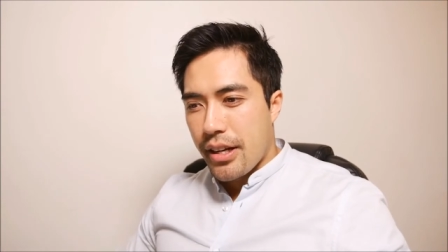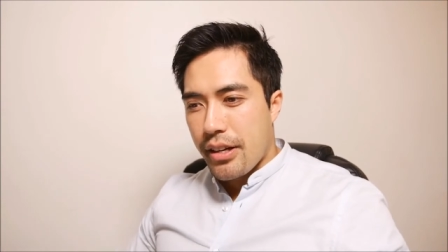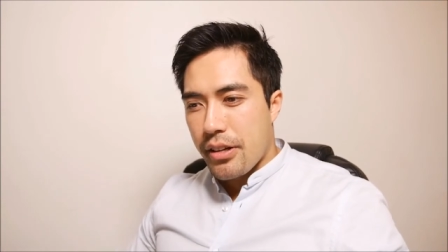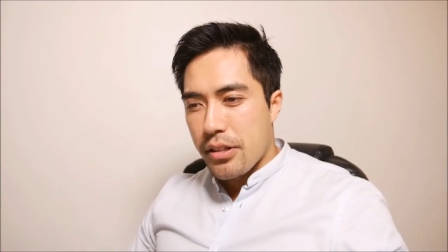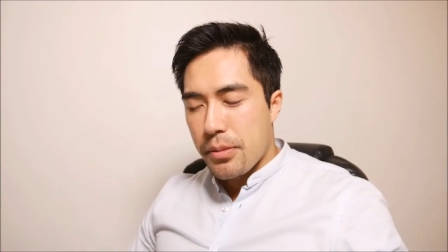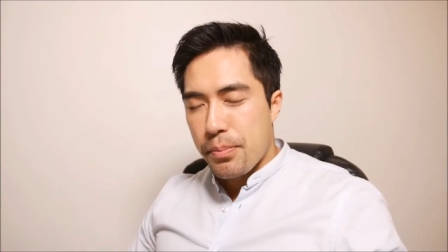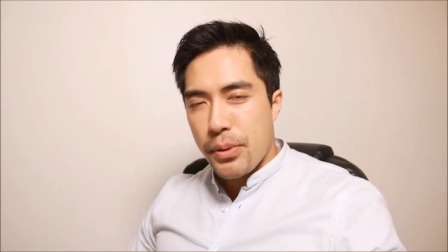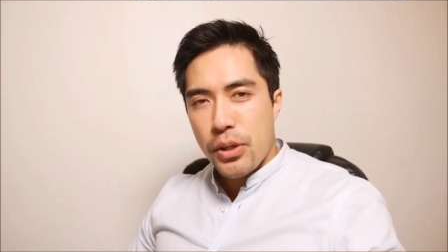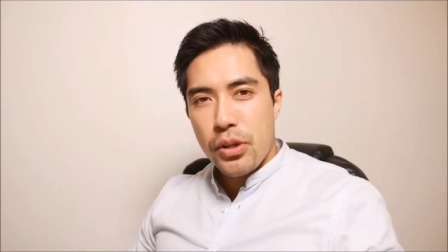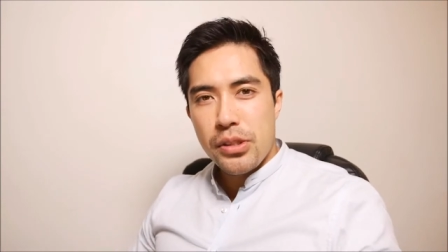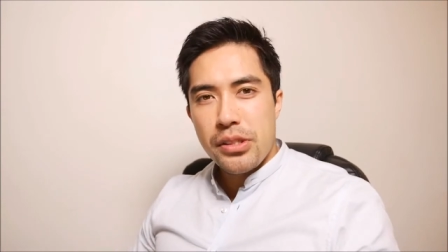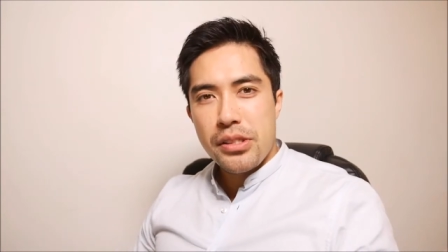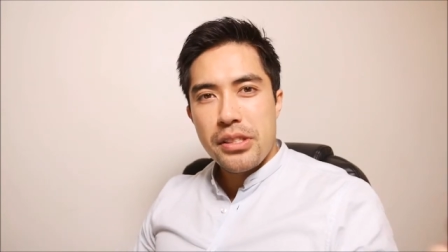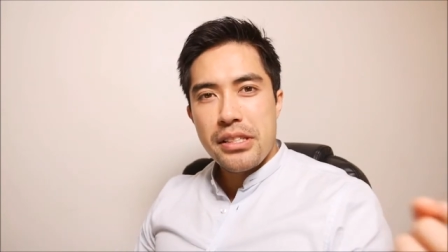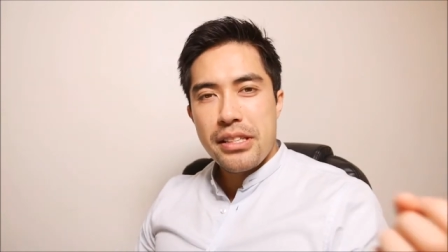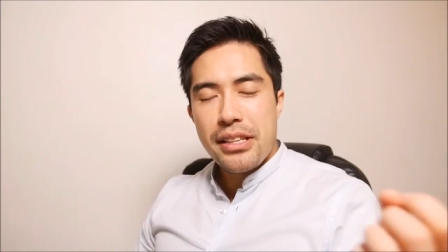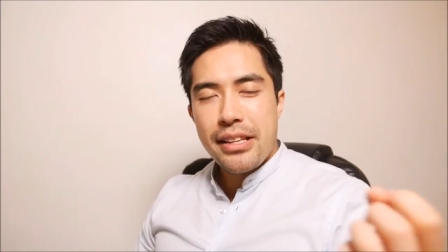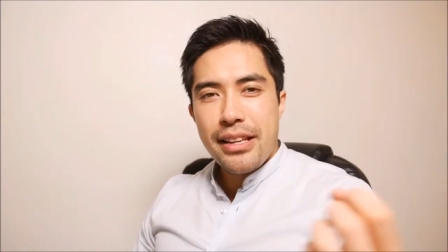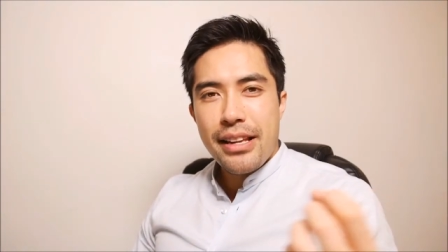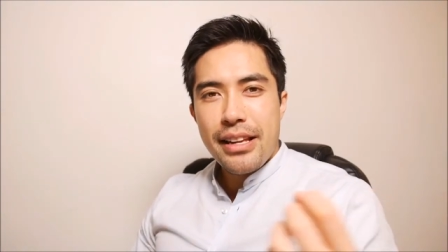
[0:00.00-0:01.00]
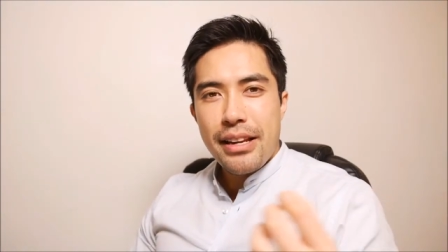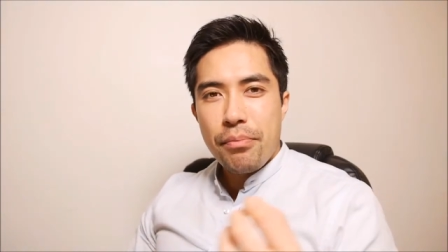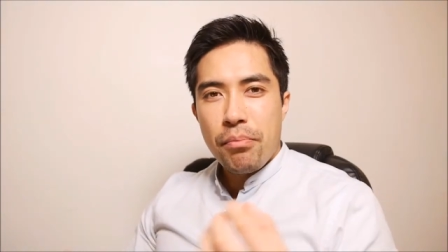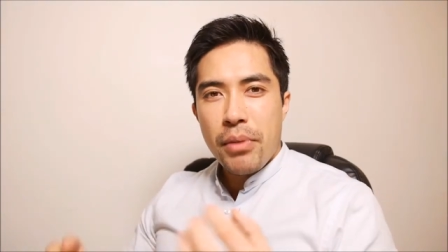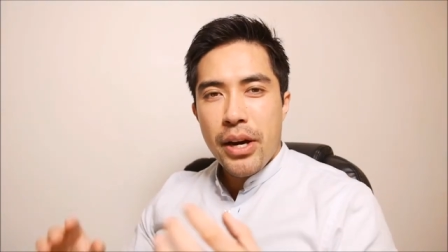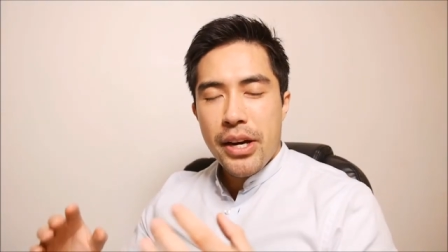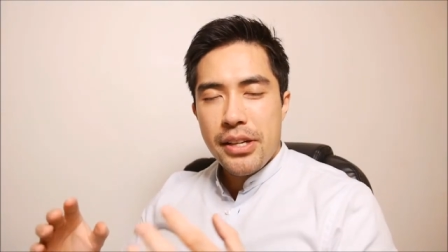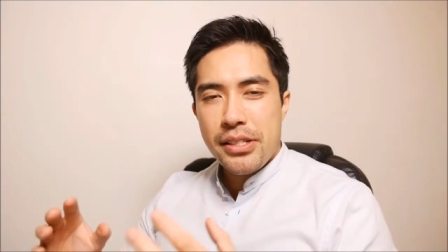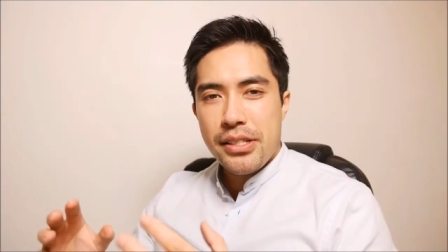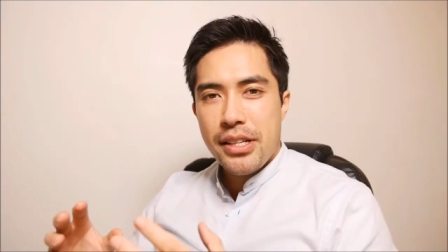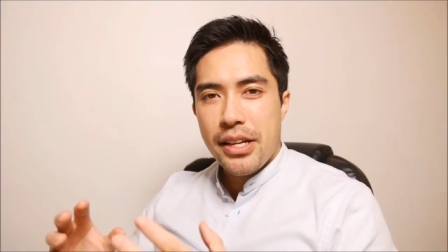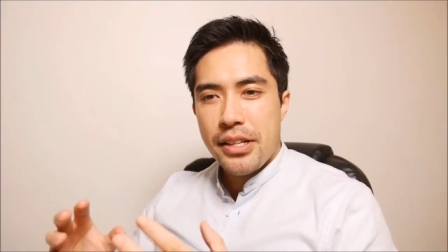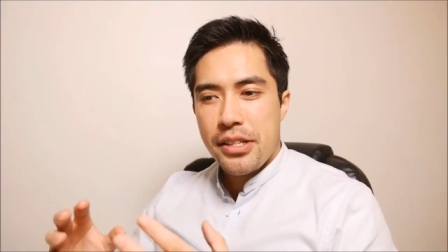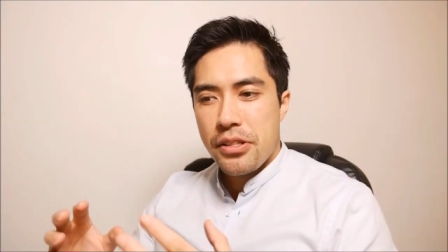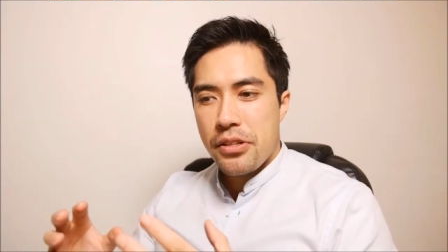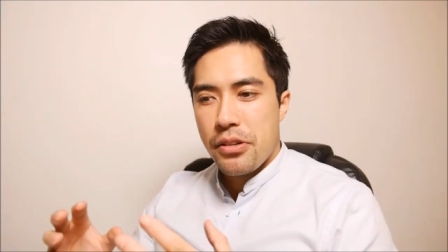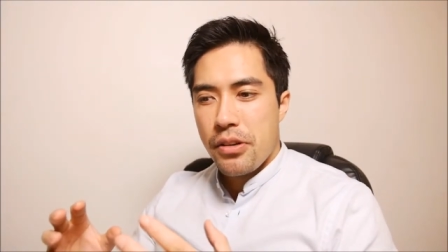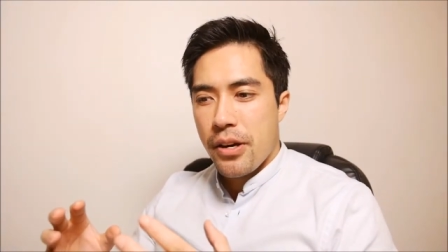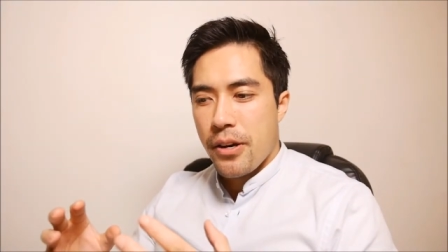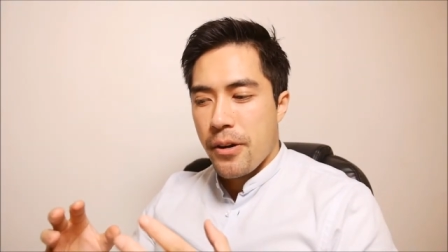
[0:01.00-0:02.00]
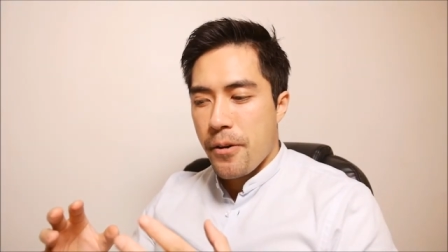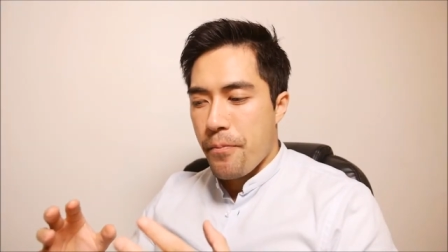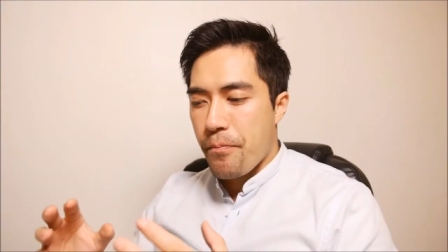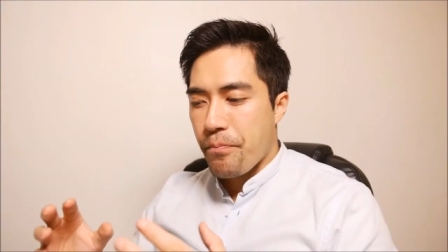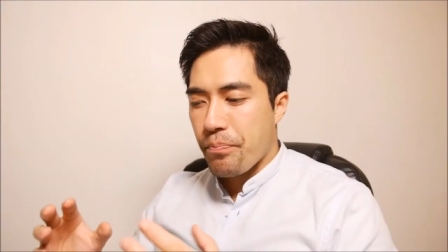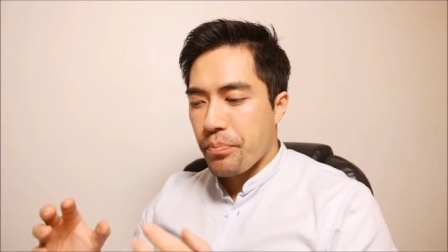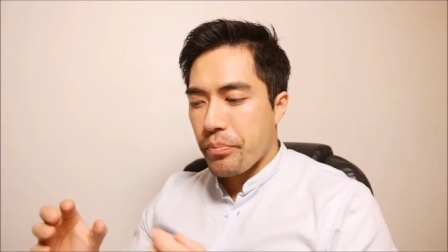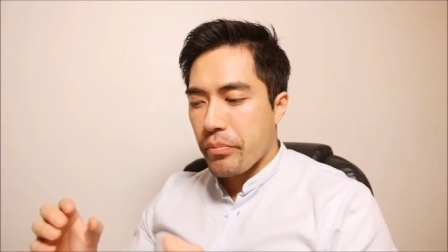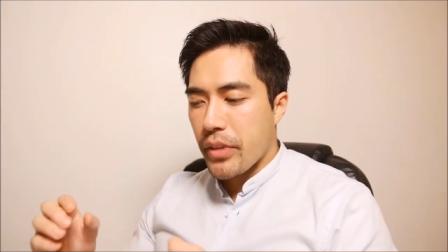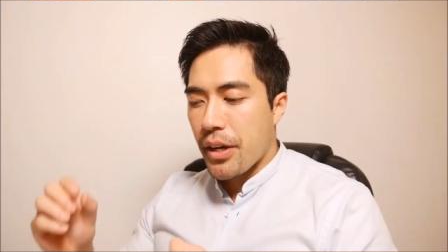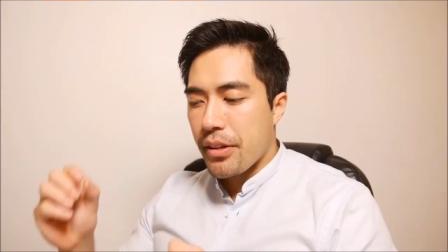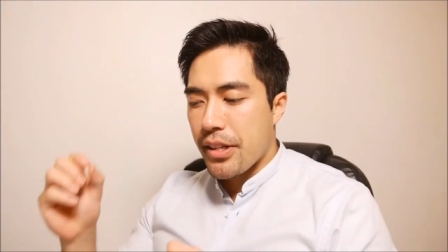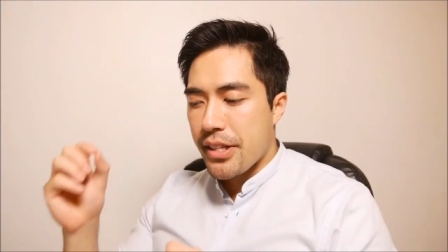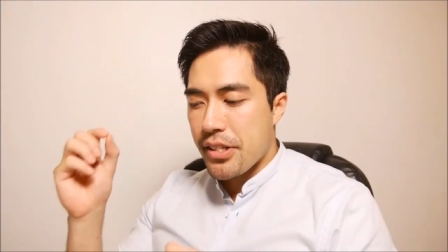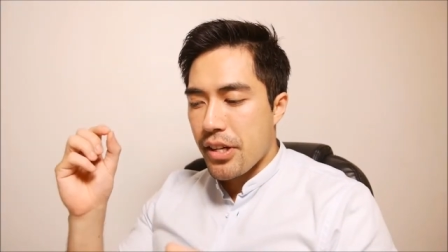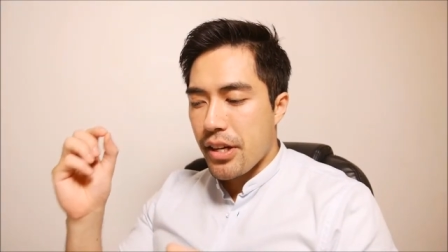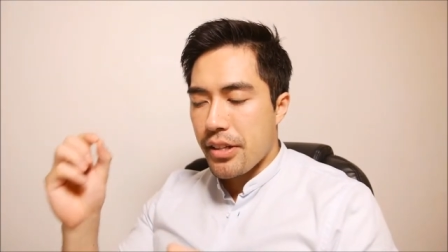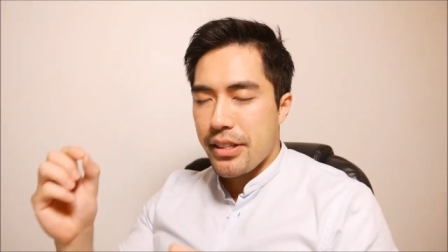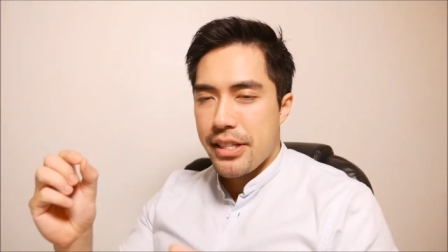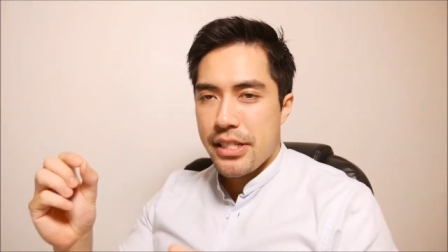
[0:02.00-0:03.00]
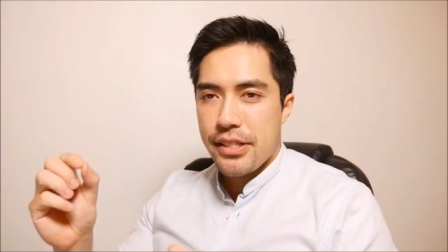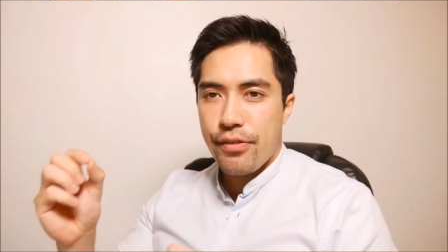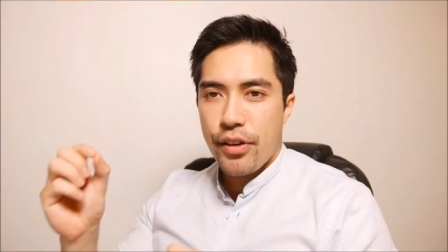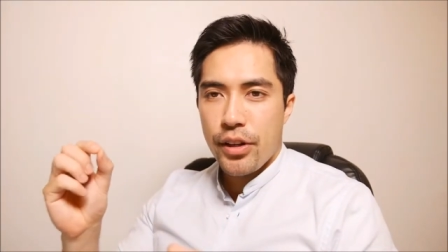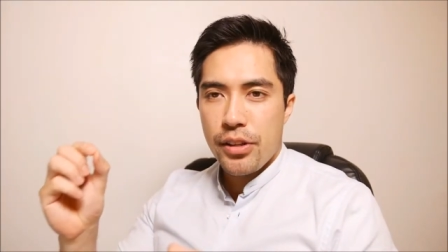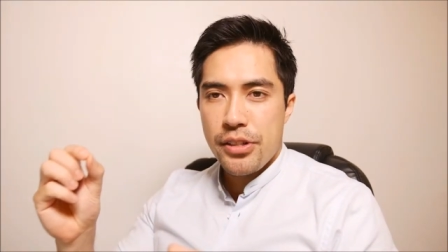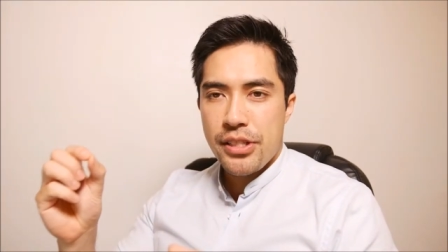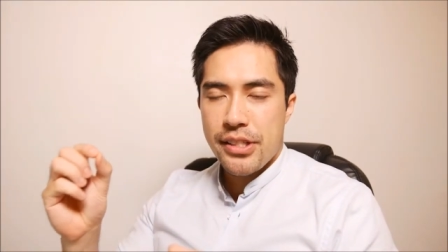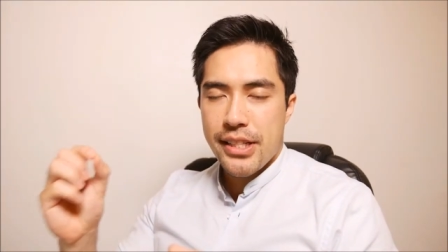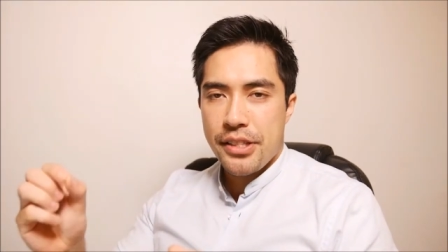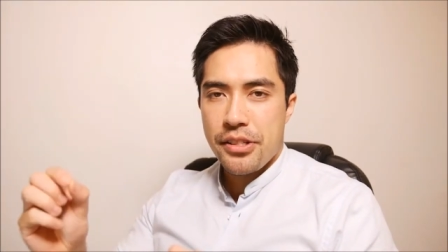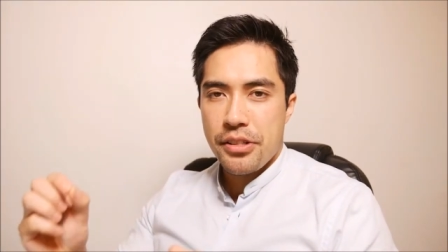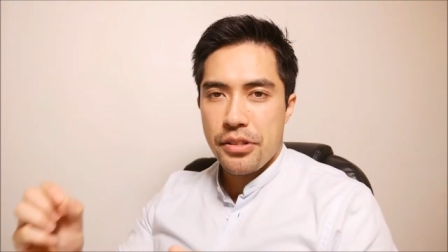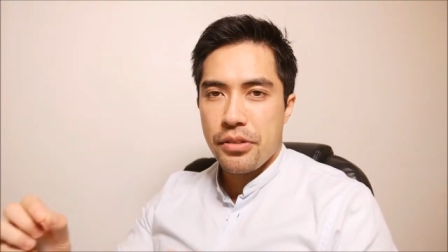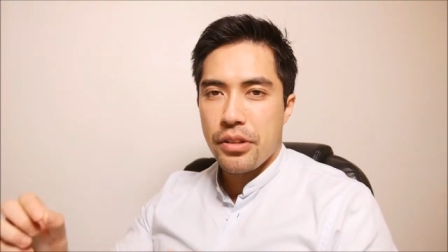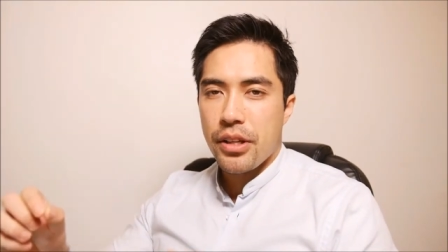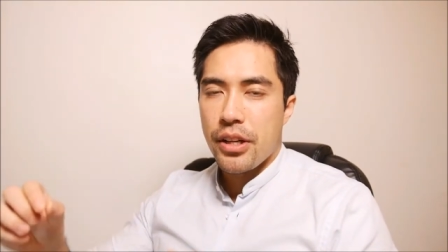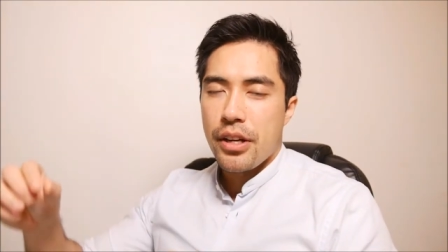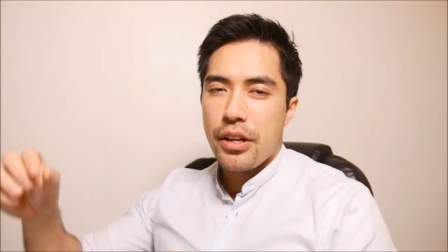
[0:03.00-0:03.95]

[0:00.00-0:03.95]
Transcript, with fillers: is because myostatin, um, uh, this this follistatin